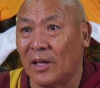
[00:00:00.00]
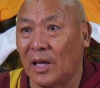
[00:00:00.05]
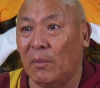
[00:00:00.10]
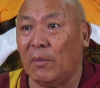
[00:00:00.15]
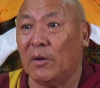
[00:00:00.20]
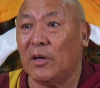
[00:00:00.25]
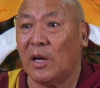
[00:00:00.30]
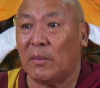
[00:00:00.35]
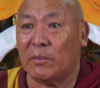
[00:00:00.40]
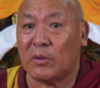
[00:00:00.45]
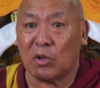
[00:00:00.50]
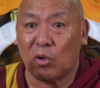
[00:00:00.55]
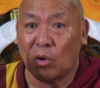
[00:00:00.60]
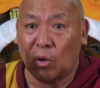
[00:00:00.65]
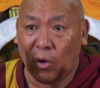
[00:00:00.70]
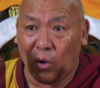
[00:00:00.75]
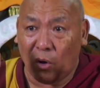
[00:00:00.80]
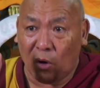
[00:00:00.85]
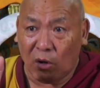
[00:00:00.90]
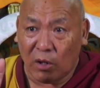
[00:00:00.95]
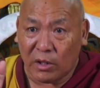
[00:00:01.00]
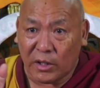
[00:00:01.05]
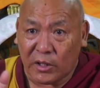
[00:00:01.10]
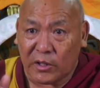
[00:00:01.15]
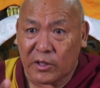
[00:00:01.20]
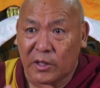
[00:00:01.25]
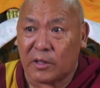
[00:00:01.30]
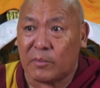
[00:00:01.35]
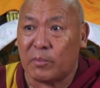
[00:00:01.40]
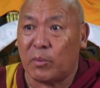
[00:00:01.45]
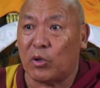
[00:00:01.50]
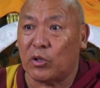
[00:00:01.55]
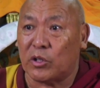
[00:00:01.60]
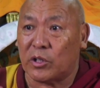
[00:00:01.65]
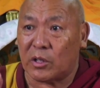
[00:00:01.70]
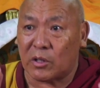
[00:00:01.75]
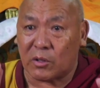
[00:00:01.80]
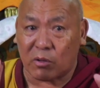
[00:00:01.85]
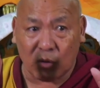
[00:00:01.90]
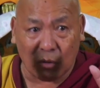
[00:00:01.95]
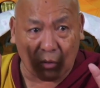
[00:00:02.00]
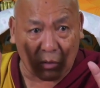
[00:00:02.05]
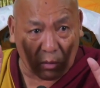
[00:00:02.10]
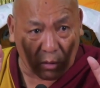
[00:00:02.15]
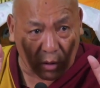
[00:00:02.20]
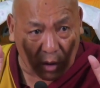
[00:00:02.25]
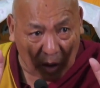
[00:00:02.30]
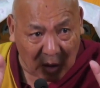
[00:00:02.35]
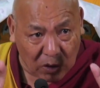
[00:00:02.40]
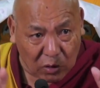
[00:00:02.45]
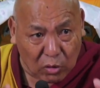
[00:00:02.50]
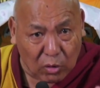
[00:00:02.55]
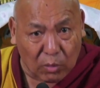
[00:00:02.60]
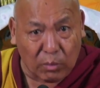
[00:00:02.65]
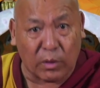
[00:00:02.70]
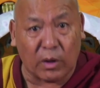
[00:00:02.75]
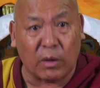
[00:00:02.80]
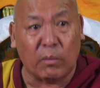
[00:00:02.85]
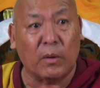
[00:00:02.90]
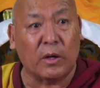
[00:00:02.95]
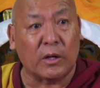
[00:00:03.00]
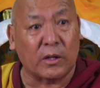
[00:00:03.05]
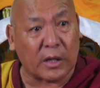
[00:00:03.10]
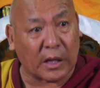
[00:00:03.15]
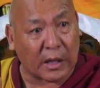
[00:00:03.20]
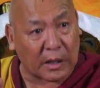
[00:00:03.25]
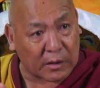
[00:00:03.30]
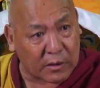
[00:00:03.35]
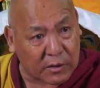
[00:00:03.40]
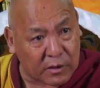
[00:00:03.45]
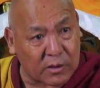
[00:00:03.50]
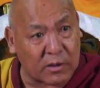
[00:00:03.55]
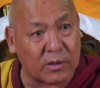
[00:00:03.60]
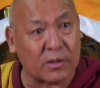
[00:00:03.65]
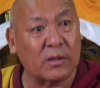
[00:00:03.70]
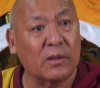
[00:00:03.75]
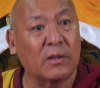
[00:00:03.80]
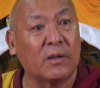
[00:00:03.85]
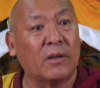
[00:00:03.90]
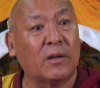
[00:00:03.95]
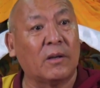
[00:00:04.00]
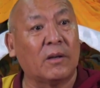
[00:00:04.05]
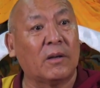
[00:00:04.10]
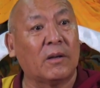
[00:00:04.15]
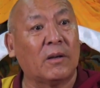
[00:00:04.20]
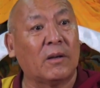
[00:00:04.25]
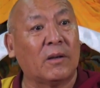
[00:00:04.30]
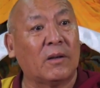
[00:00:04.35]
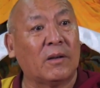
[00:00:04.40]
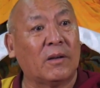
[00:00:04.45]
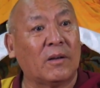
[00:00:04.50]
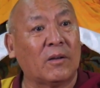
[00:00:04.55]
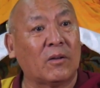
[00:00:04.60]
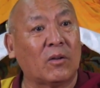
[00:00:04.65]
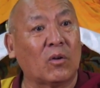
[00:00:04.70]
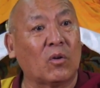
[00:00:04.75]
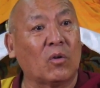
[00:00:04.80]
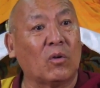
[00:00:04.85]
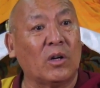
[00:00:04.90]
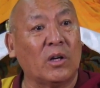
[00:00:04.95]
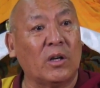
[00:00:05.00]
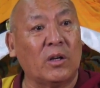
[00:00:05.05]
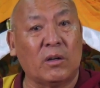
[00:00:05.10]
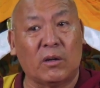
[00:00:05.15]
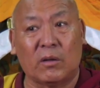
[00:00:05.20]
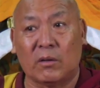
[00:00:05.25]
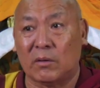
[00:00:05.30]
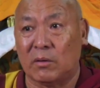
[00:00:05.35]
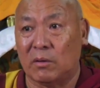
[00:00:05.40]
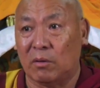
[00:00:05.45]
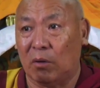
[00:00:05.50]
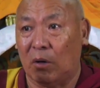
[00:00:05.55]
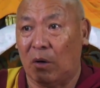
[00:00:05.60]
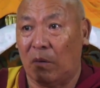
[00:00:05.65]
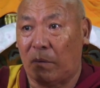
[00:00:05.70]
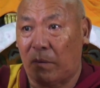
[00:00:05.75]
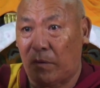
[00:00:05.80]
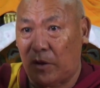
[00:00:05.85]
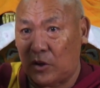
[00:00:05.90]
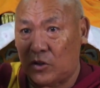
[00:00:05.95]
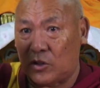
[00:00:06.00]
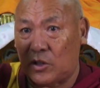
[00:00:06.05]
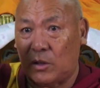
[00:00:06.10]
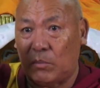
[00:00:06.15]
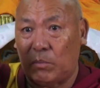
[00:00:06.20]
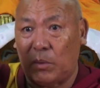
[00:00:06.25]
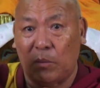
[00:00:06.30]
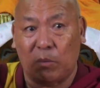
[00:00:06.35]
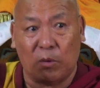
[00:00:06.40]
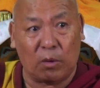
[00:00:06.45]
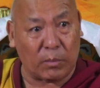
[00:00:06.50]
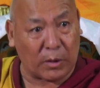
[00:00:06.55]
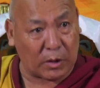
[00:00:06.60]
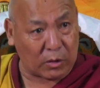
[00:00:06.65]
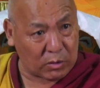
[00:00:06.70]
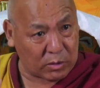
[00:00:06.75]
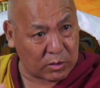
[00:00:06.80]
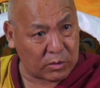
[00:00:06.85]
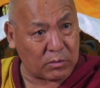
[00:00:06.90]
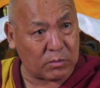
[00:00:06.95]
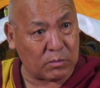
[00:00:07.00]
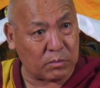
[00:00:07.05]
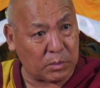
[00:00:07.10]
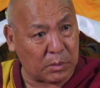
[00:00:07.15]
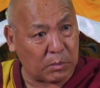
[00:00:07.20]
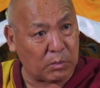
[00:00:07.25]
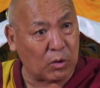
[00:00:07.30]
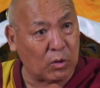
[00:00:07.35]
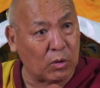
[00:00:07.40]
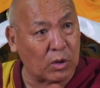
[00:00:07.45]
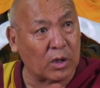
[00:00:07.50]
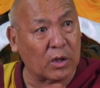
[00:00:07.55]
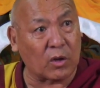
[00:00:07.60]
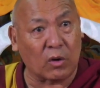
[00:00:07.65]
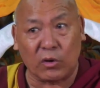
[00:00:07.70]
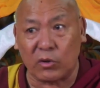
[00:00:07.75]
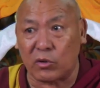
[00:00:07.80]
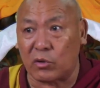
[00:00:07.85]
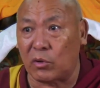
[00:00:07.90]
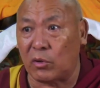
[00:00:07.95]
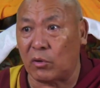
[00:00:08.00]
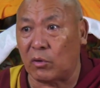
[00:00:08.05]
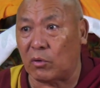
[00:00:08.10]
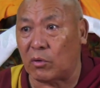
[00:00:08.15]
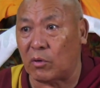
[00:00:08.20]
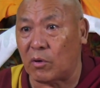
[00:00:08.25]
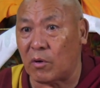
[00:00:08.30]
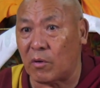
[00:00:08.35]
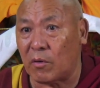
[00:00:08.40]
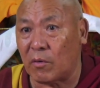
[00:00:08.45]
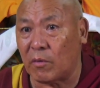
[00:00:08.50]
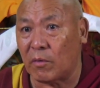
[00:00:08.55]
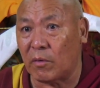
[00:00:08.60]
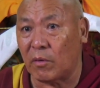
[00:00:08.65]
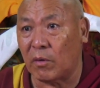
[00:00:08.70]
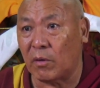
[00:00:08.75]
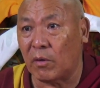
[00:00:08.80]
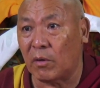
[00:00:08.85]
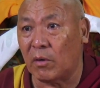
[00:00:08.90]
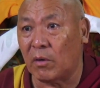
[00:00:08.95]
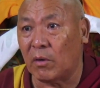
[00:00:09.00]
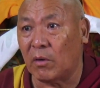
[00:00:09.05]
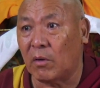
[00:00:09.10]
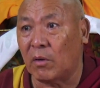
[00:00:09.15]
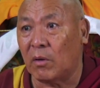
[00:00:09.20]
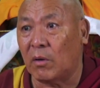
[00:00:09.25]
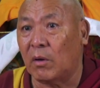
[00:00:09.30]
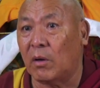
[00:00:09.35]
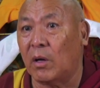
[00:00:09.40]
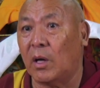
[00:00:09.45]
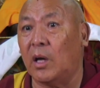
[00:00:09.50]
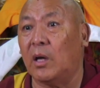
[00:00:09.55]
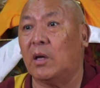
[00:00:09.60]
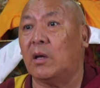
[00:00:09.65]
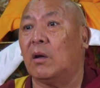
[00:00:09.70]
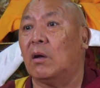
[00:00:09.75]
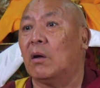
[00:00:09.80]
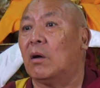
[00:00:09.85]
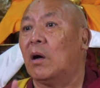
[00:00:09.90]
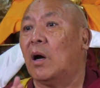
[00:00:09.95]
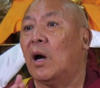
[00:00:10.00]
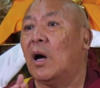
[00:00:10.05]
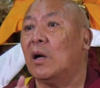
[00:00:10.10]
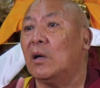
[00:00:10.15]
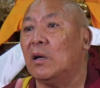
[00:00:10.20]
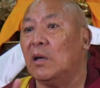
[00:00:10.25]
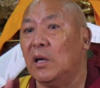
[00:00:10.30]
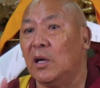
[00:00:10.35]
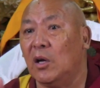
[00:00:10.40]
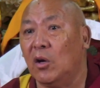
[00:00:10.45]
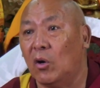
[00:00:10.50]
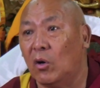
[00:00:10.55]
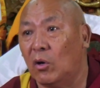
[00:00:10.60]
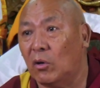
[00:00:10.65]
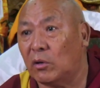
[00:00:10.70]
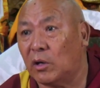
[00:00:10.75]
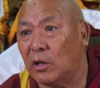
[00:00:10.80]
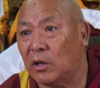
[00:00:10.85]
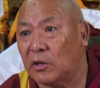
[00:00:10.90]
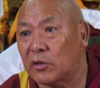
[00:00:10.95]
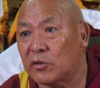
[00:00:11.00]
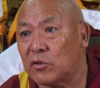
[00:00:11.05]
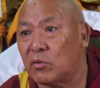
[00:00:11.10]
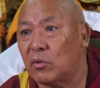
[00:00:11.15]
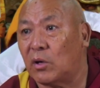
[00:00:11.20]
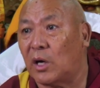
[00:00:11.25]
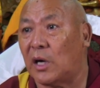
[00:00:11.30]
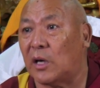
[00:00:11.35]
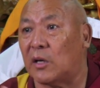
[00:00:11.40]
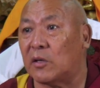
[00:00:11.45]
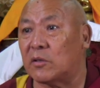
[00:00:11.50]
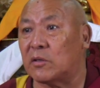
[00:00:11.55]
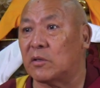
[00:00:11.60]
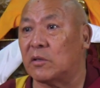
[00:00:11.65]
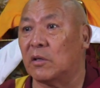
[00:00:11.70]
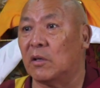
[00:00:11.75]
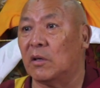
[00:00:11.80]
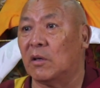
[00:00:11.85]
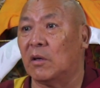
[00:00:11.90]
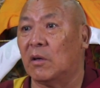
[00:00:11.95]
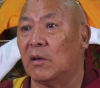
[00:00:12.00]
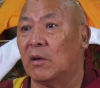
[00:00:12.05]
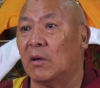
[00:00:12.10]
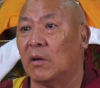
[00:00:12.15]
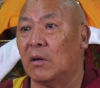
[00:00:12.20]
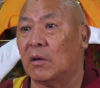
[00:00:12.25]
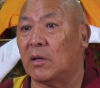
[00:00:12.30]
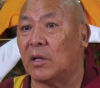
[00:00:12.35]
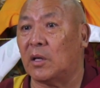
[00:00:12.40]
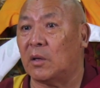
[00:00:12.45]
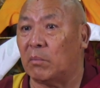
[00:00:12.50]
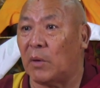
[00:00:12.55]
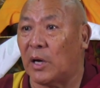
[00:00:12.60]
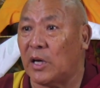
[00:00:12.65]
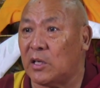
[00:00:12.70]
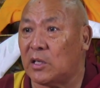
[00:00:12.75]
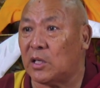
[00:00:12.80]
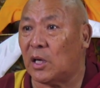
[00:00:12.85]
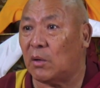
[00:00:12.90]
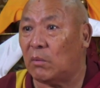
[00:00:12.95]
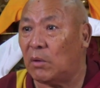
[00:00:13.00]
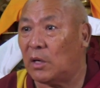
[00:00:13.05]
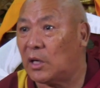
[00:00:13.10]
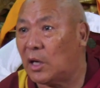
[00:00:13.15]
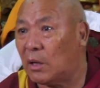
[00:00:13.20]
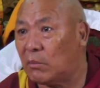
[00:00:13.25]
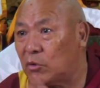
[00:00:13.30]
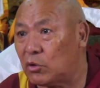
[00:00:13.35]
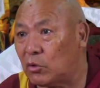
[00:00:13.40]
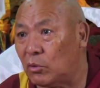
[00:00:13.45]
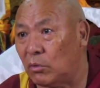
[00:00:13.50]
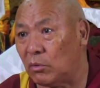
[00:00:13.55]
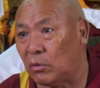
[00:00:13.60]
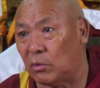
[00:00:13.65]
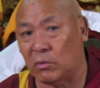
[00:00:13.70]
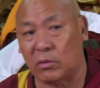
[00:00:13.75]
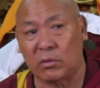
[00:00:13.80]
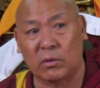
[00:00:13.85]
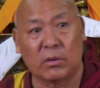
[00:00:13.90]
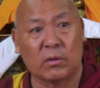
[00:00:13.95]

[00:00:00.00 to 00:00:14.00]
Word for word: Even after all this exposure to innumerable deaths, not only of distant people, but people who are close to you, it hardly occurs to us that my turn will come soon.